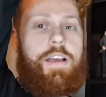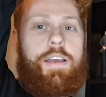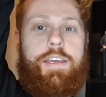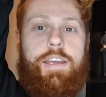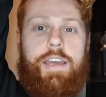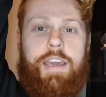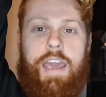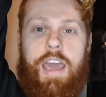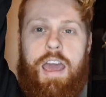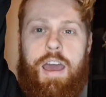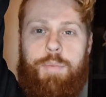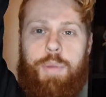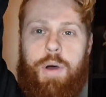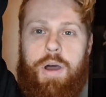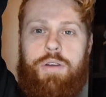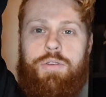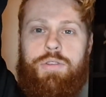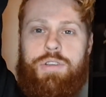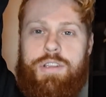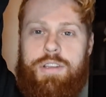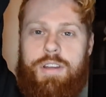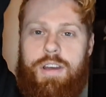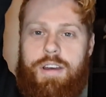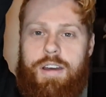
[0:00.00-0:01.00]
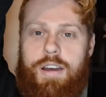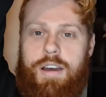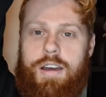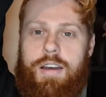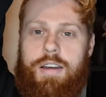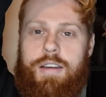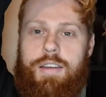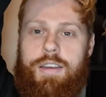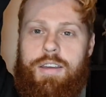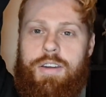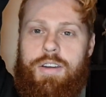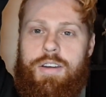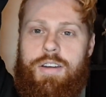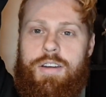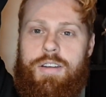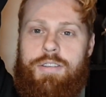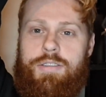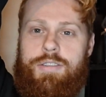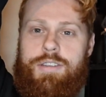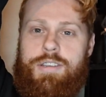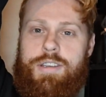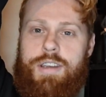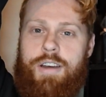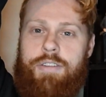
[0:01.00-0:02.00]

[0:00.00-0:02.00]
you get a poster. Good.